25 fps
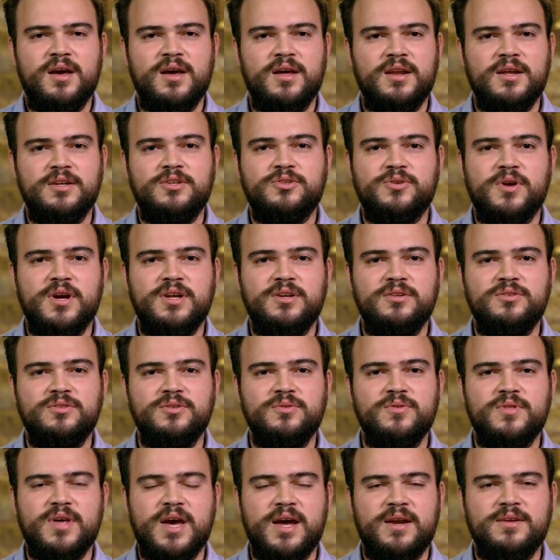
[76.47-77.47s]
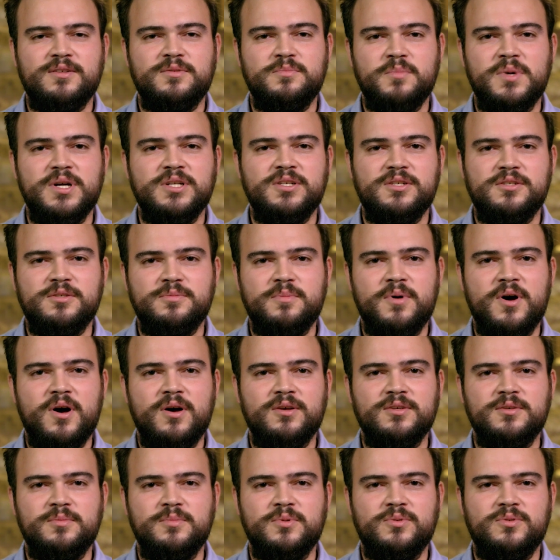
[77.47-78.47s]
And I try to do that as much as
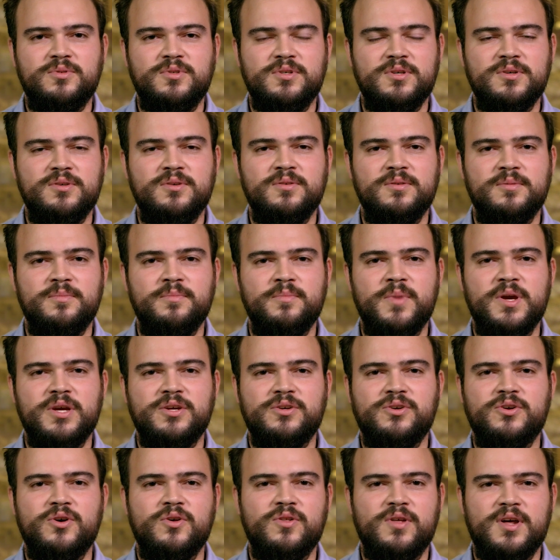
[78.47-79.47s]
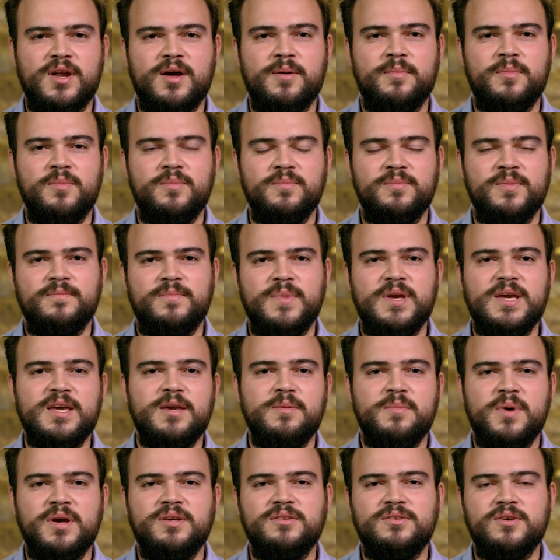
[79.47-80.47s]
possible to make sure that I'm
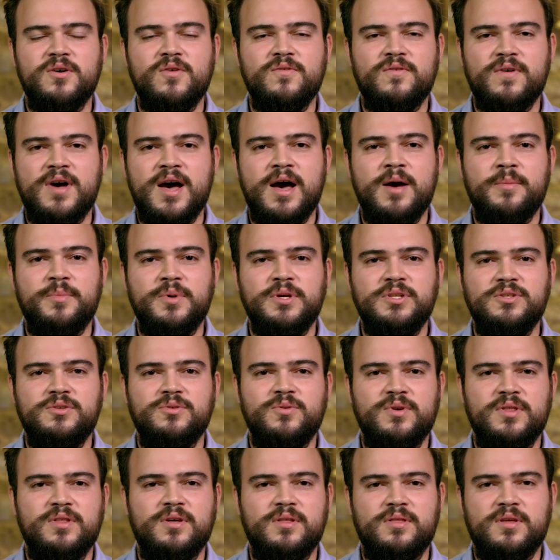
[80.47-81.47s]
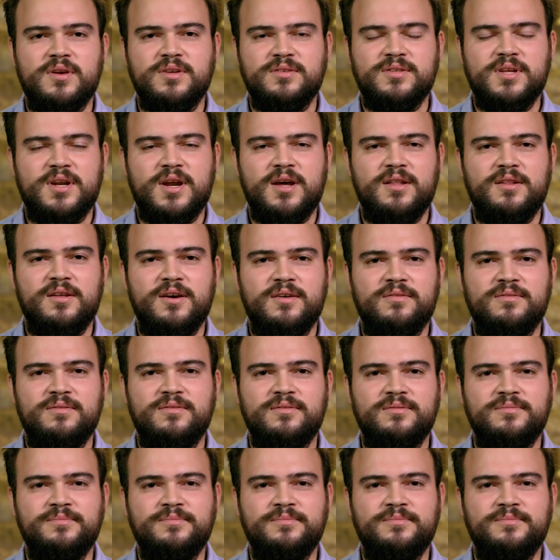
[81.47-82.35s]
making myself happy doing the things that I love.